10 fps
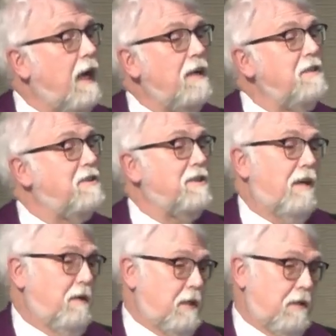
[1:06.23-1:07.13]
got us
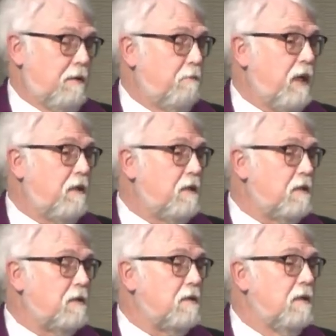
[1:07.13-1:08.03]
started, made
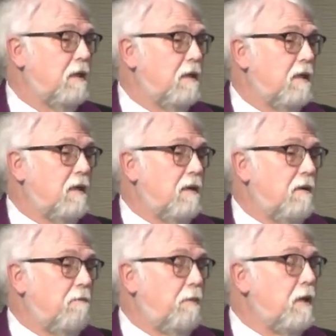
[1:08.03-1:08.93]
this
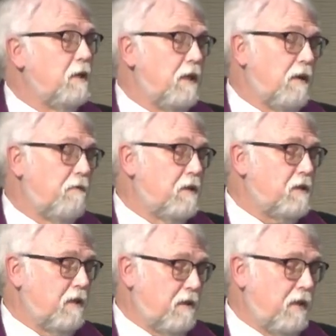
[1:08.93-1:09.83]
building of
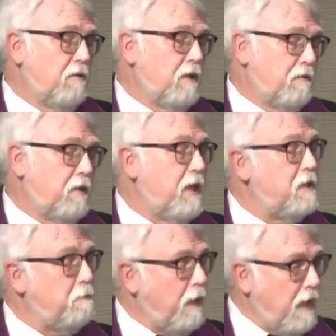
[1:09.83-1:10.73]
this Cathedral of
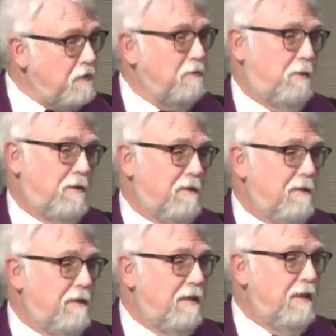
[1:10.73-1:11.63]
Grace possible.
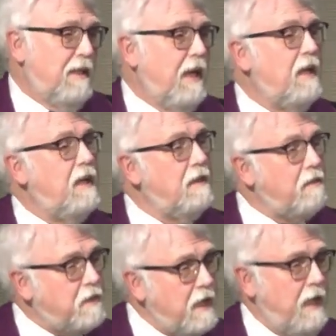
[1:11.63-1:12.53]
And
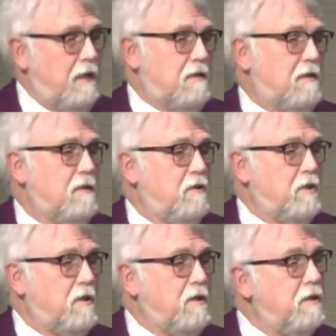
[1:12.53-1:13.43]
in thanks,
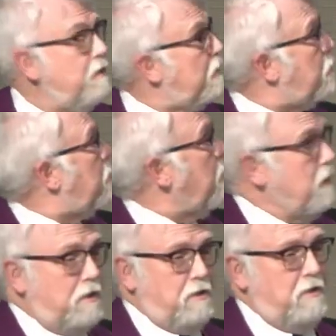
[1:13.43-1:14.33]
Jill, the
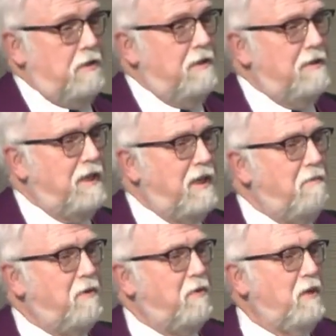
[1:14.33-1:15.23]
church
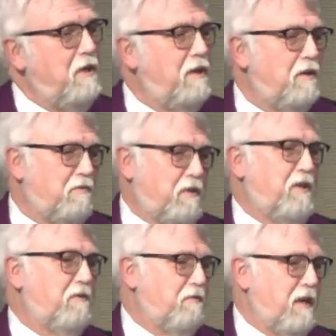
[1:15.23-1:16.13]
named the window for
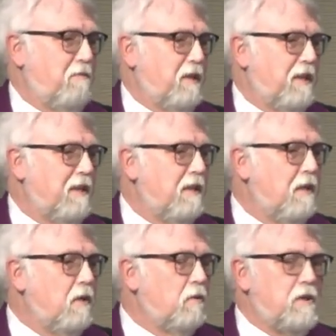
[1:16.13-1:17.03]
your family,
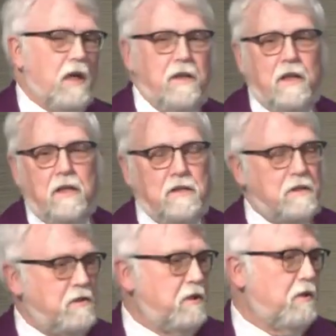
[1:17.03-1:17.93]
which I think
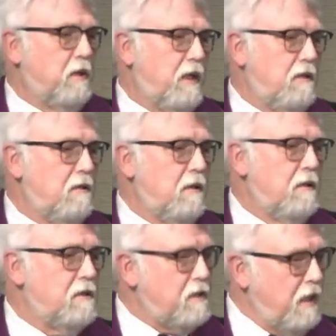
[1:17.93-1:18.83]
is such a great
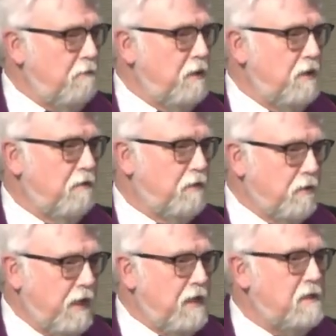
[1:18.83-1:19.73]
statement of
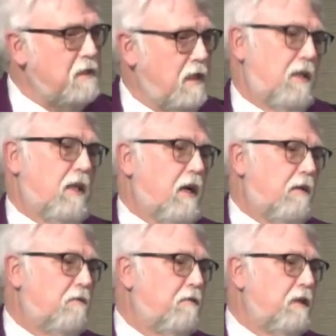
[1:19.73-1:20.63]
grace and
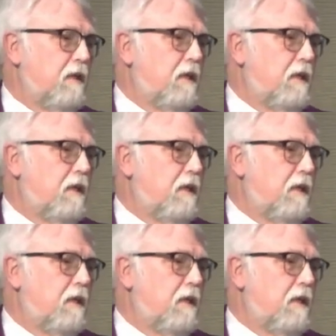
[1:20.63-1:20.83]
love,